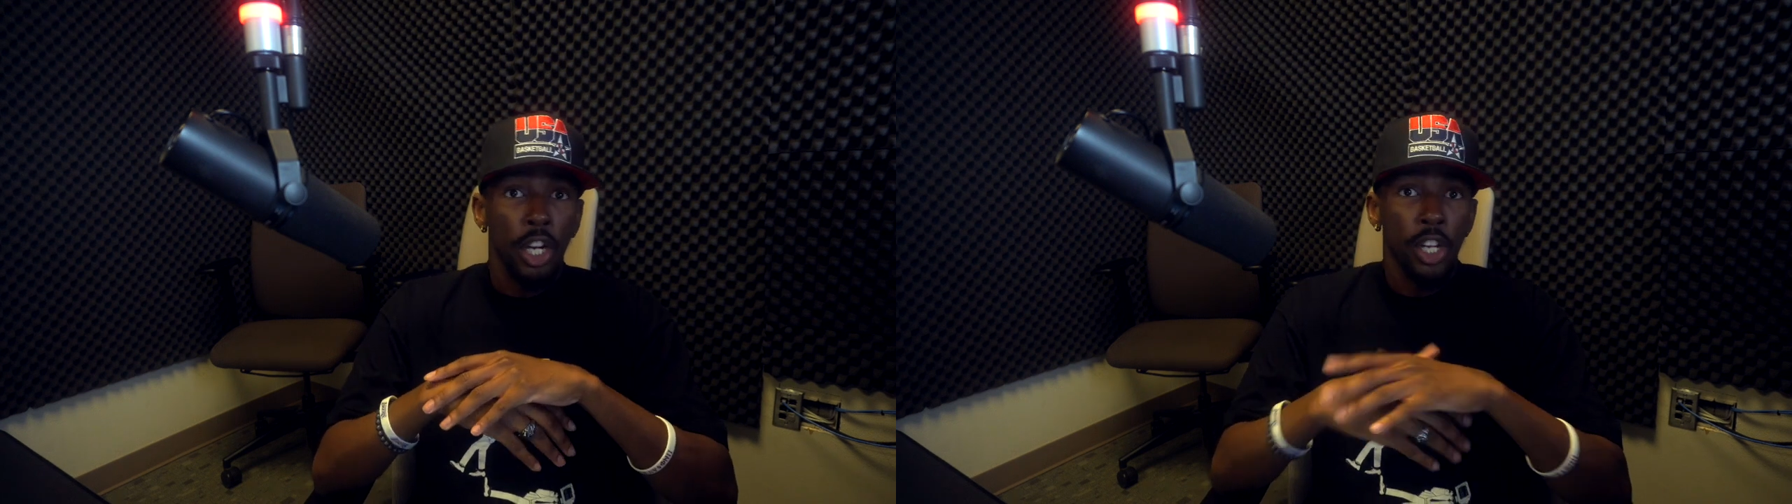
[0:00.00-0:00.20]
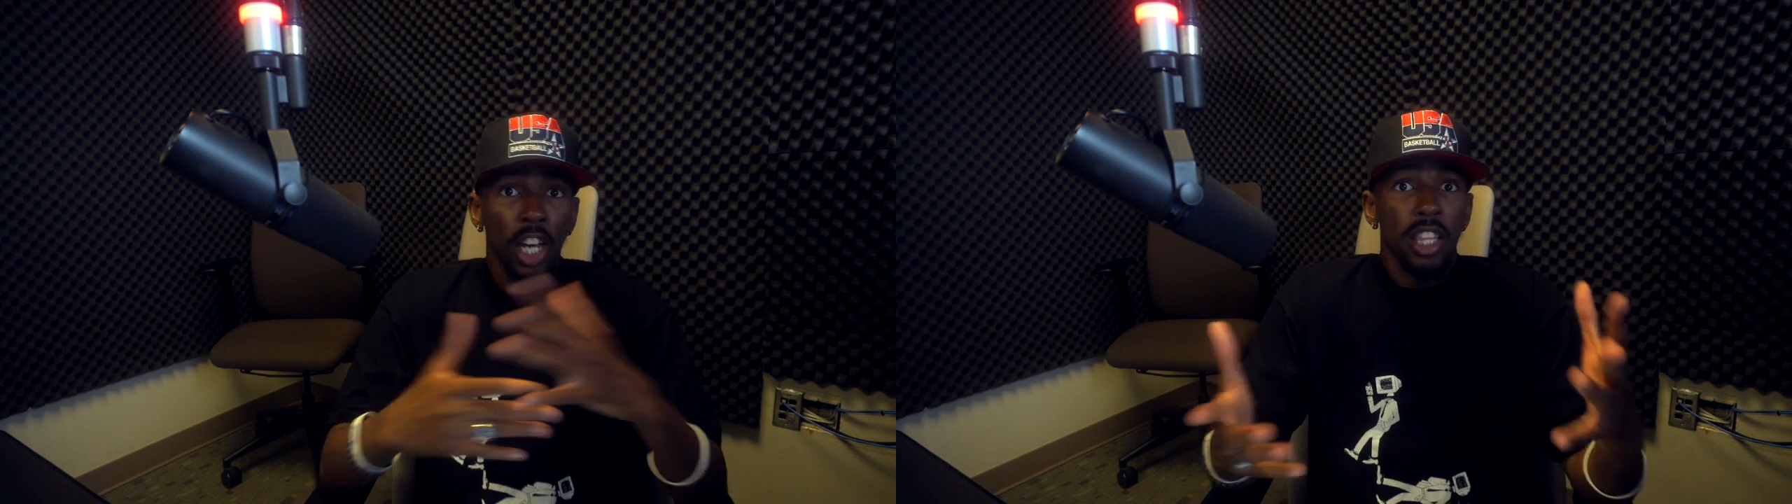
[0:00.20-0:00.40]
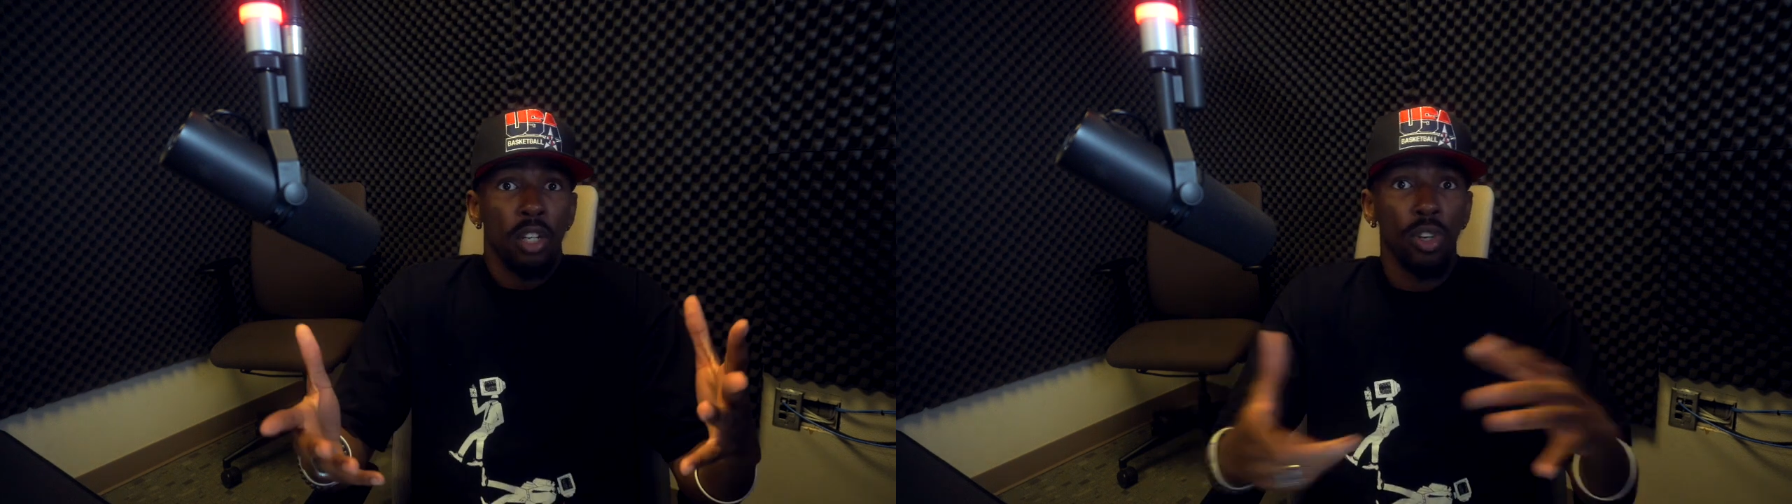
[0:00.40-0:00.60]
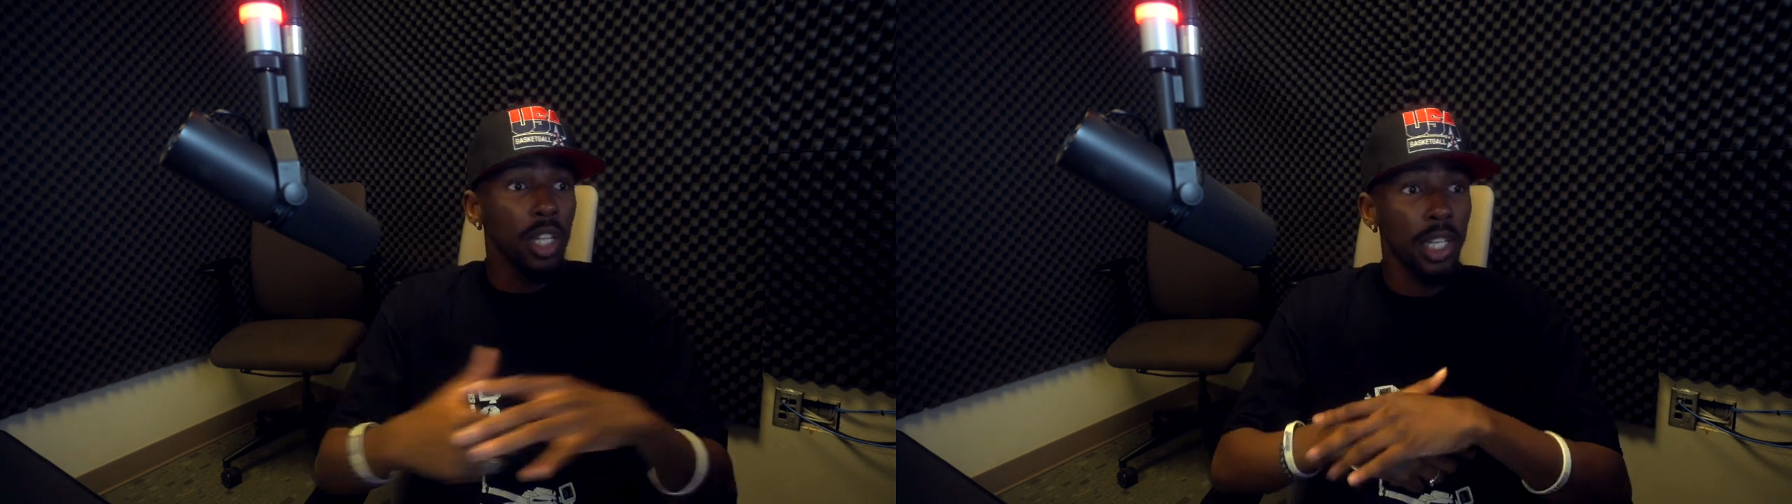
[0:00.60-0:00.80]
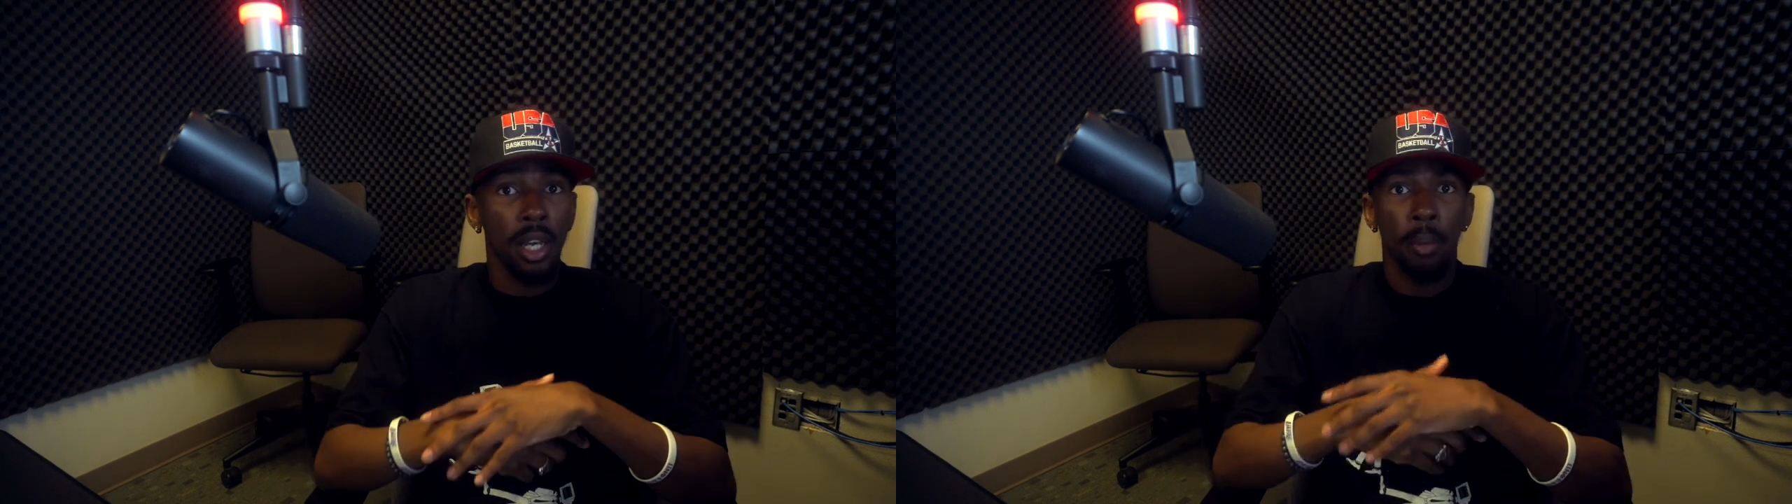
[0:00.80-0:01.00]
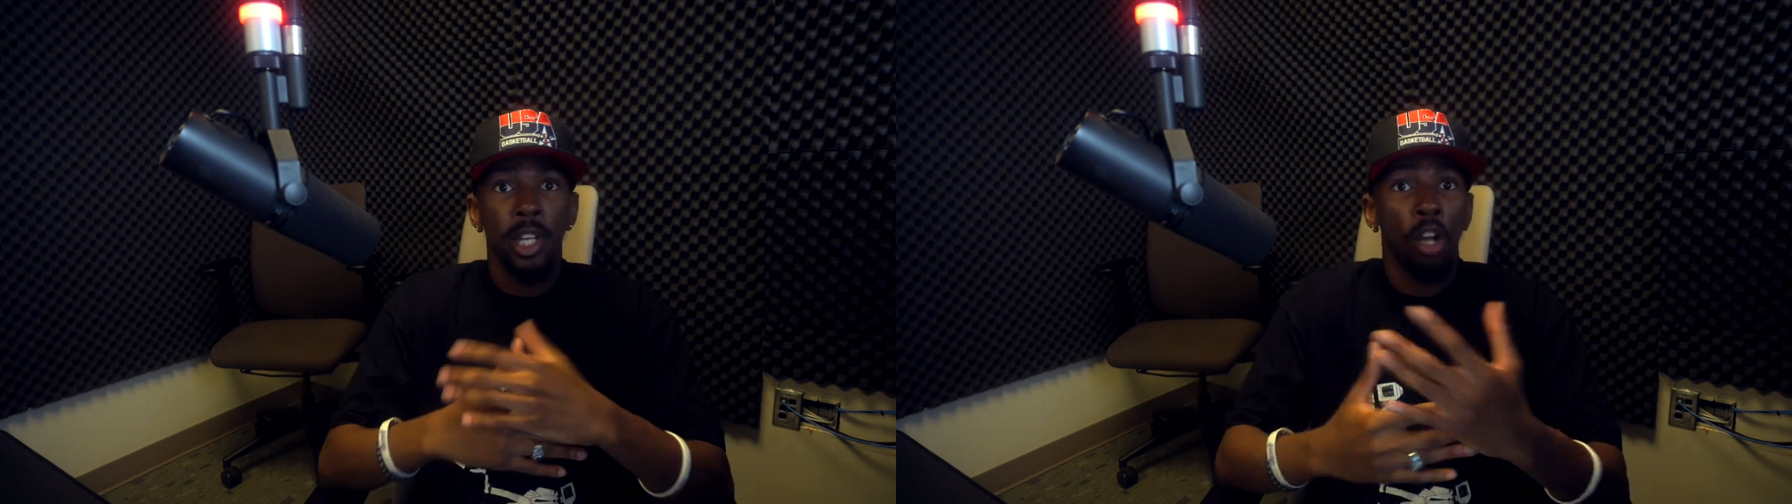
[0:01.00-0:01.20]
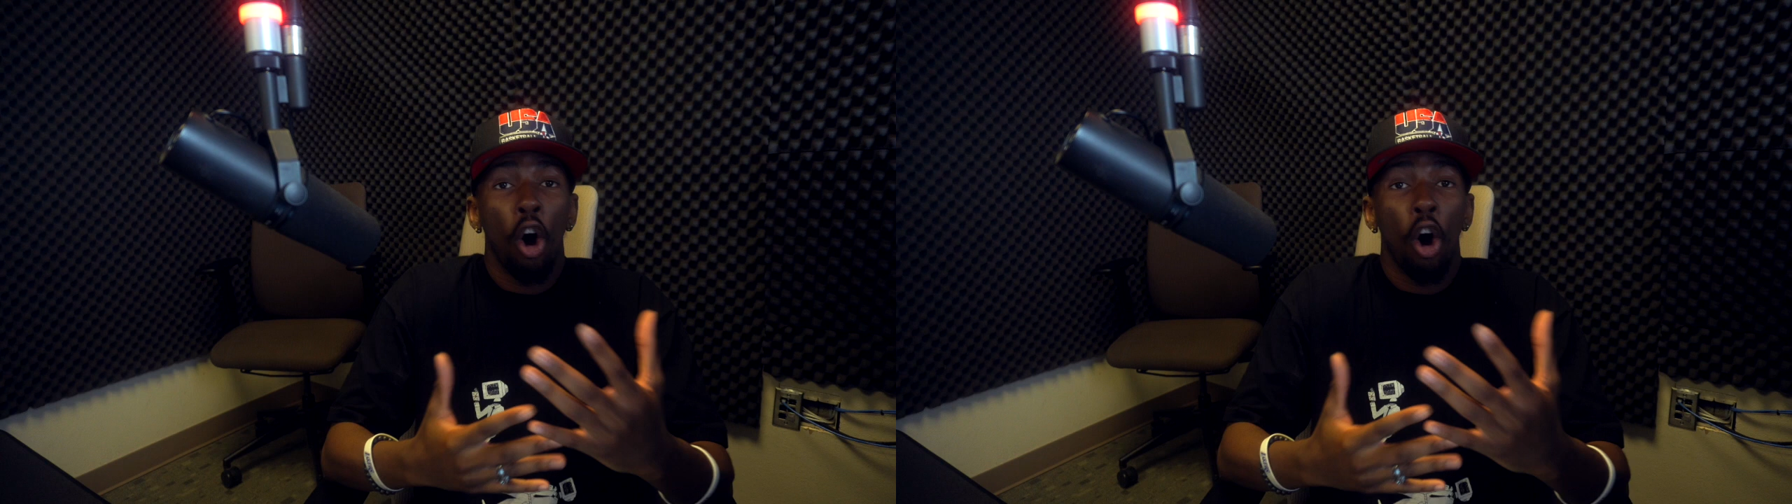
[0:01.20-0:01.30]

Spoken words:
Nothing really. I mean,